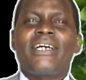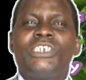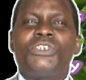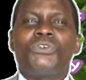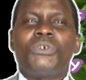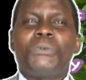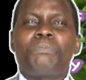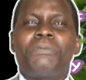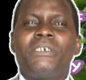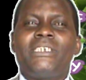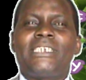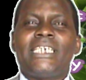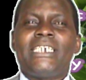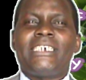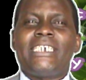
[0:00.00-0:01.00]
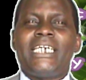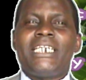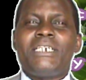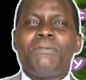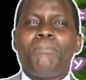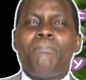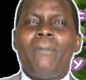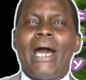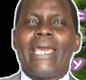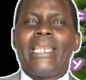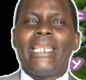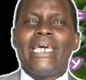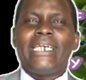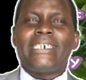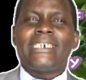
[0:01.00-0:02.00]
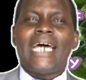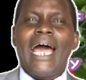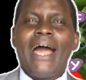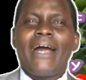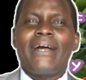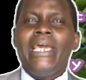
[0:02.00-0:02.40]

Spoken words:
is represented by letter